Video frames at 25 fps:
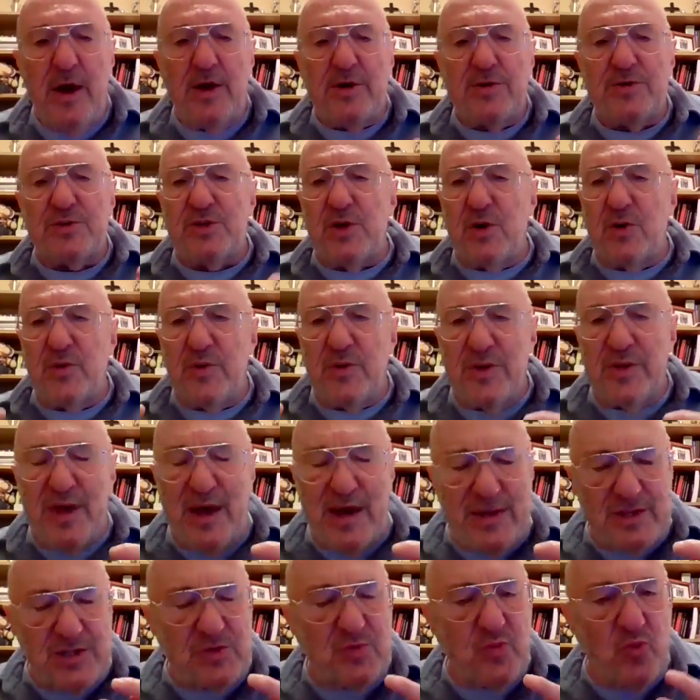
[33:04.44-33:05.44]
So
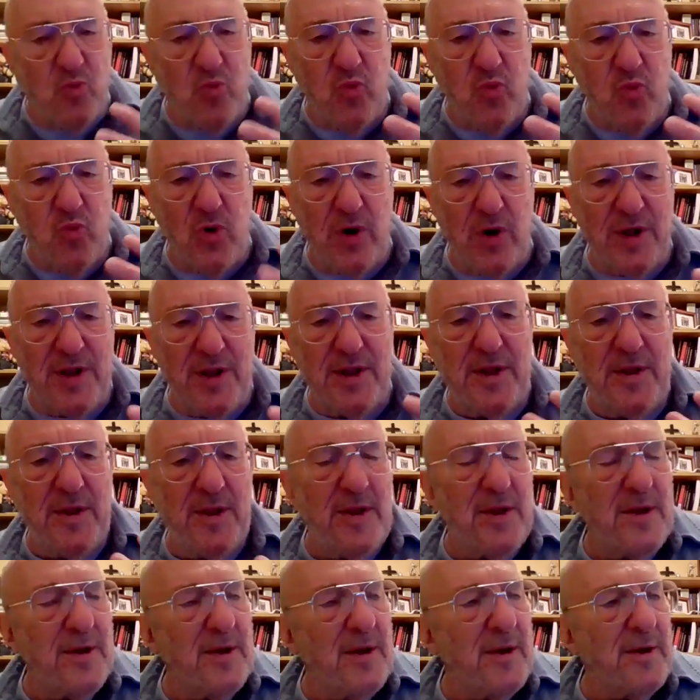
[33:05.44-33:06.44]
that's one
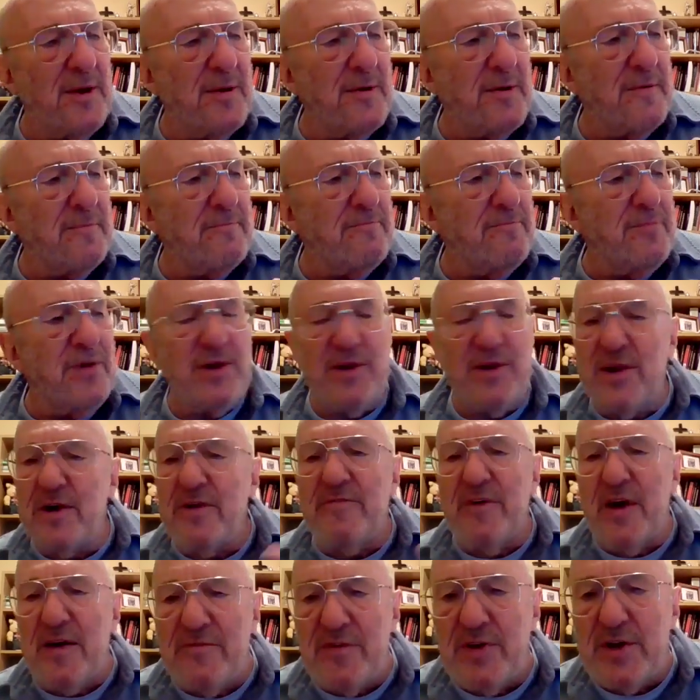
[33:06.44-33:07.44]
bit of
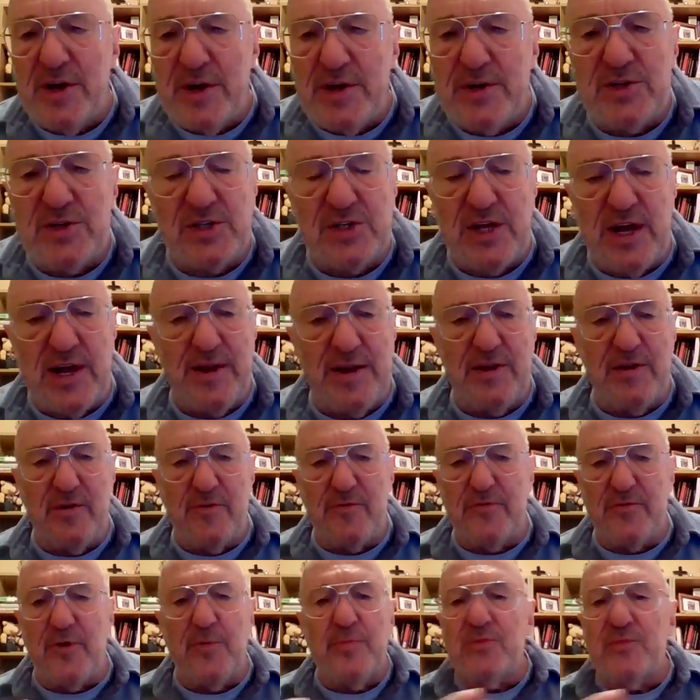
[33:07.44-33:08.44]
evidence that
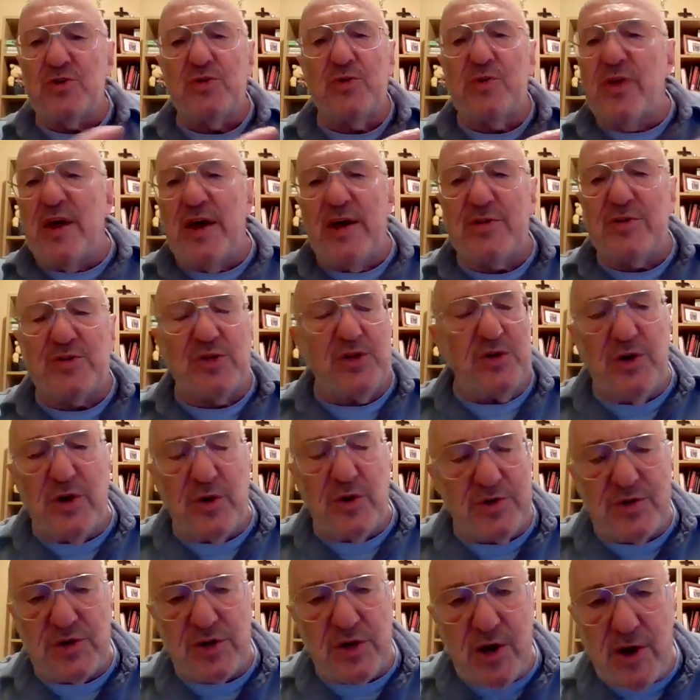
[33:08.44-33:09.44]
from 2,000
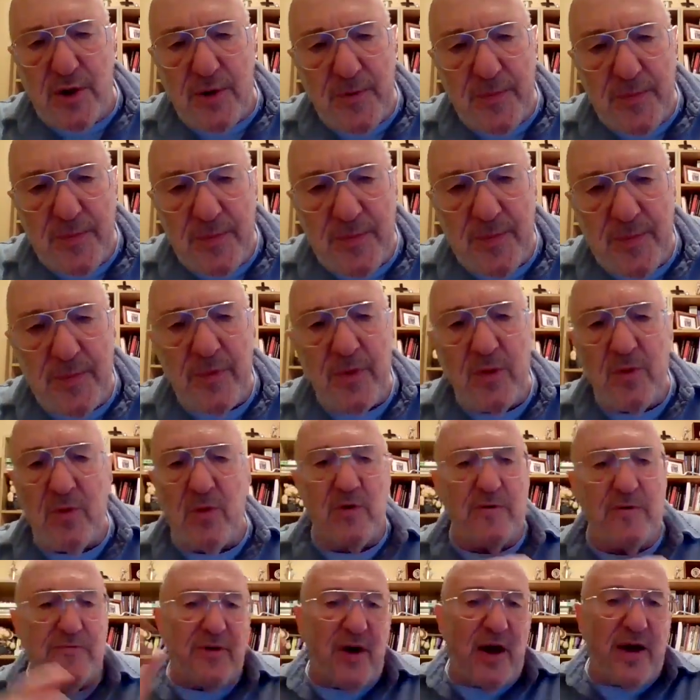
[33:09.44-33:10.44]
years ago, or
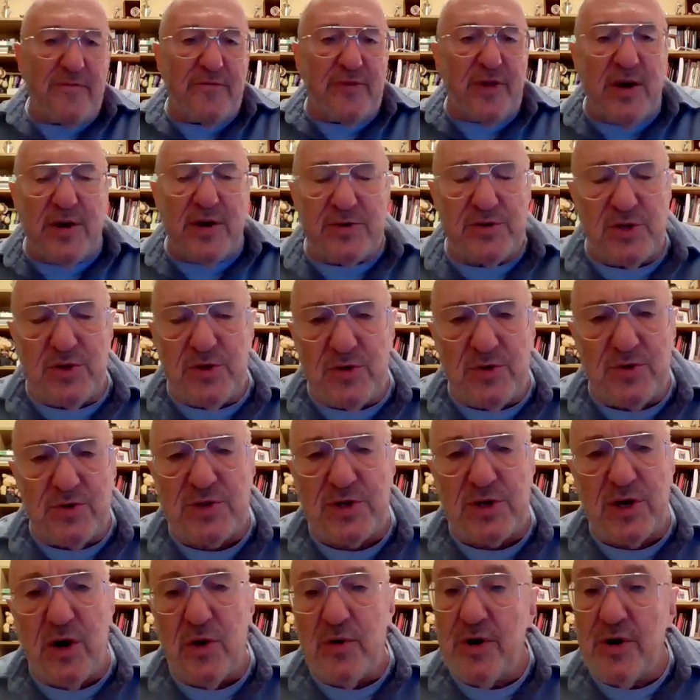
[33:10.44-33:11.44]
5,000 years
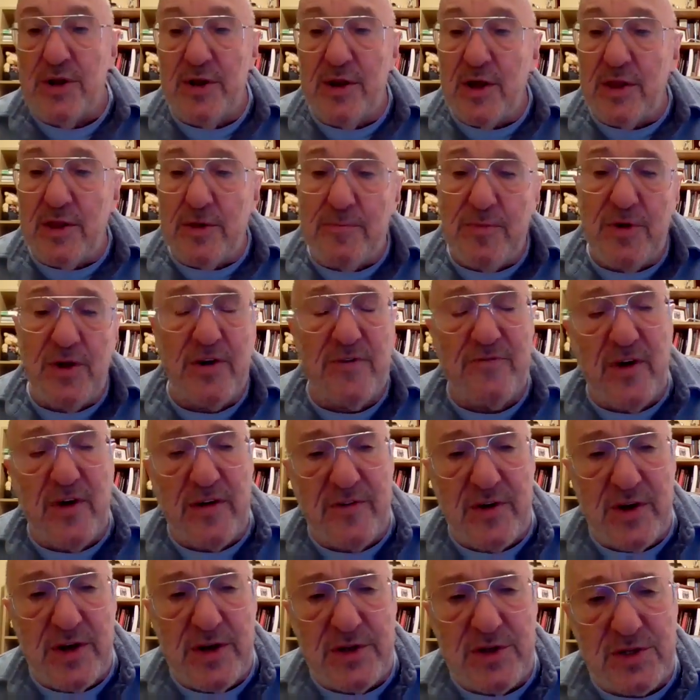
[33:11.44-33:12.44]
ago. Another bit of
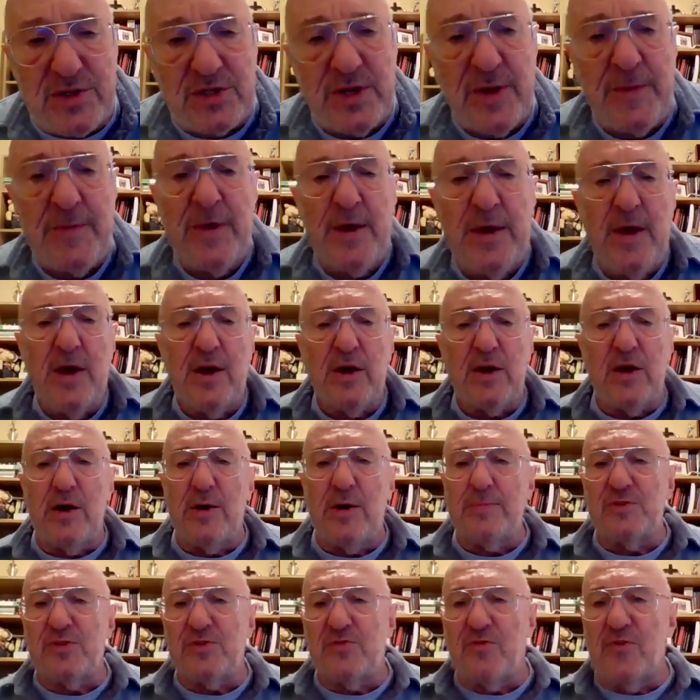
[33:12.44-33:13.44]
evidence
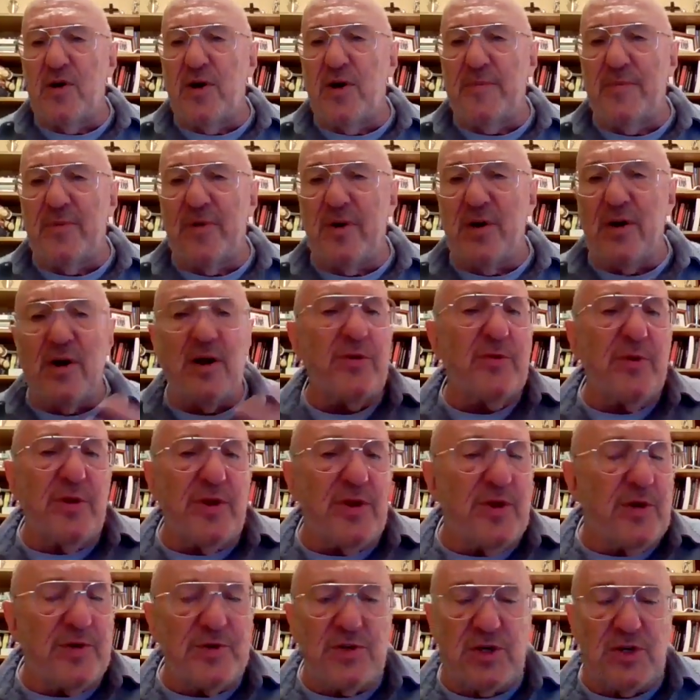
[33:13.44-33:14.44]
comes from 100
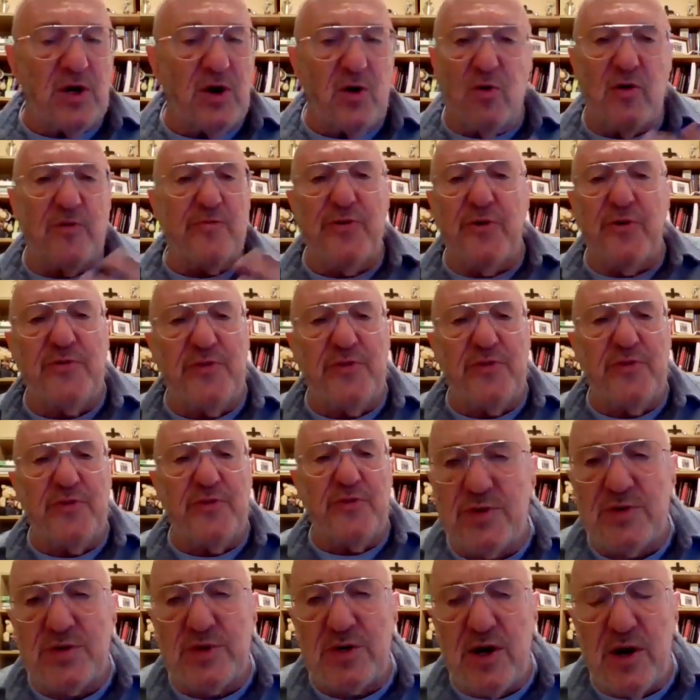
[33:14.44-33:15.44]
years ago or 50
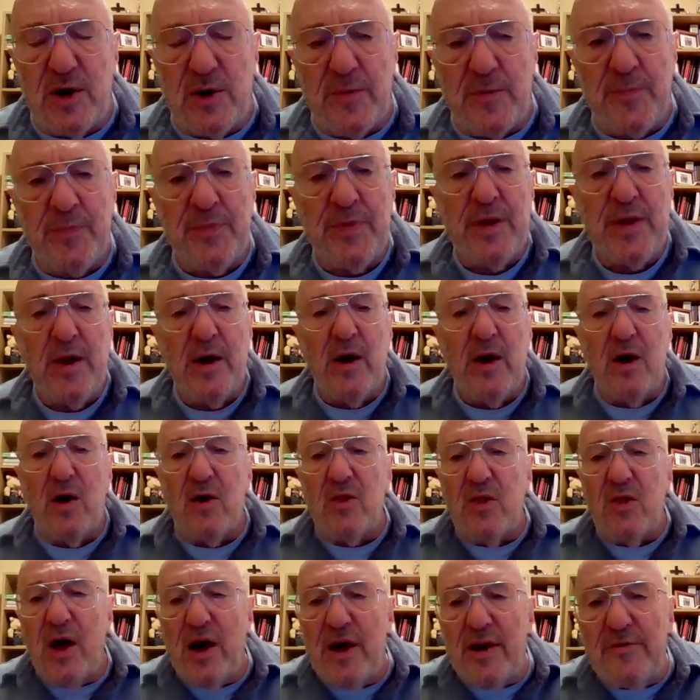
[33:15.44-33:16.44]
years ago. A
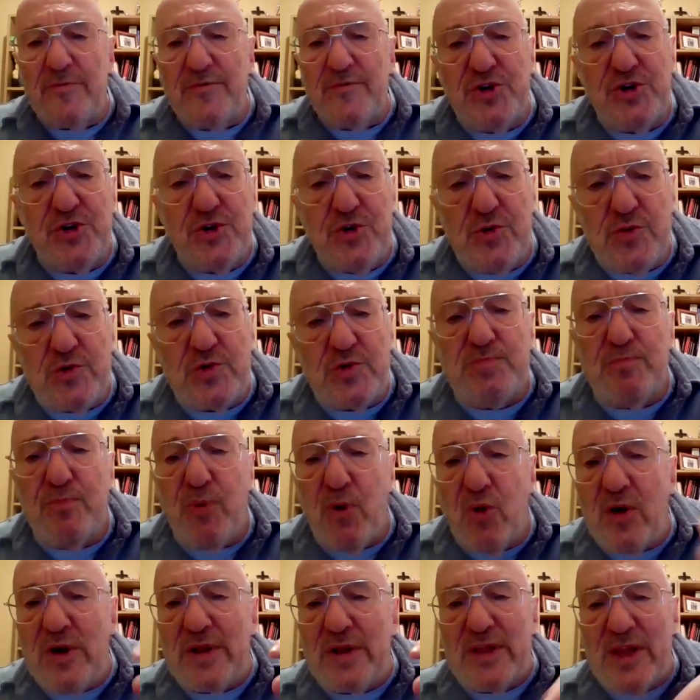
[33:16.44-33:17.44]
lot of Jews
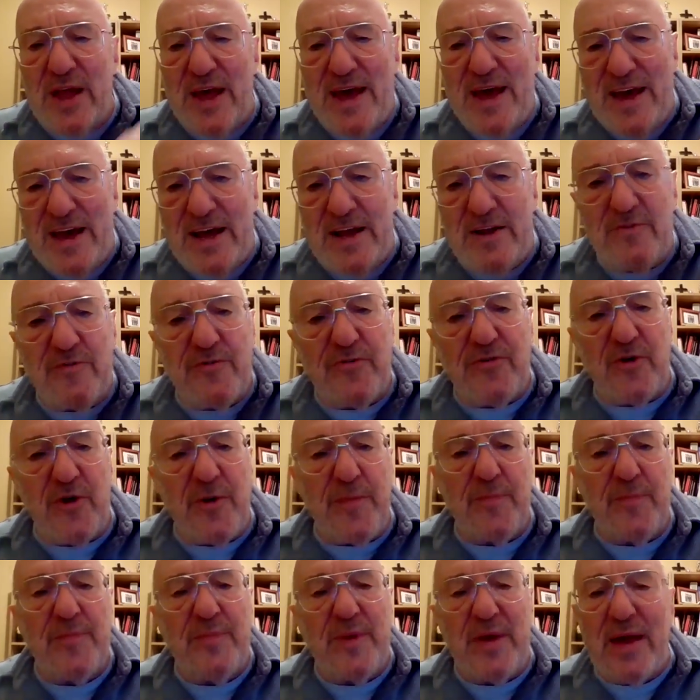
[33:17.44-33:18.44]
bought land
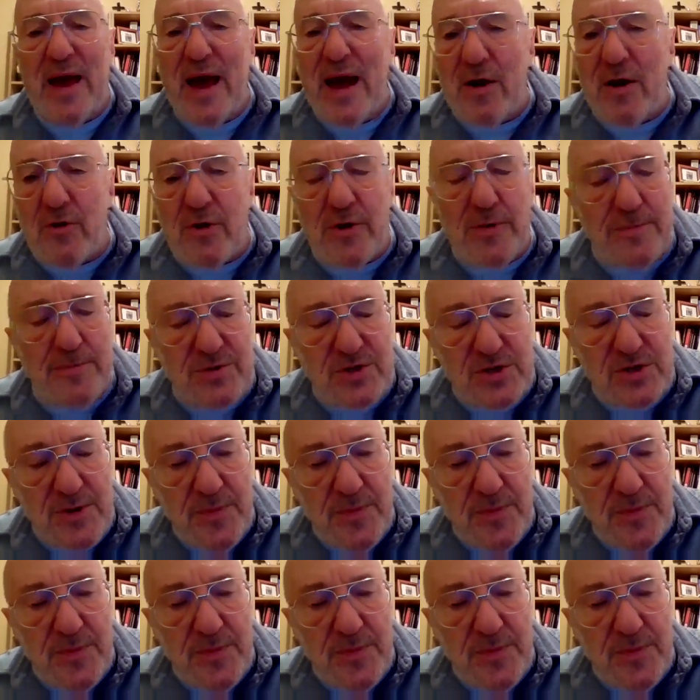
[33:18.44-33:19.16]
from Arabs,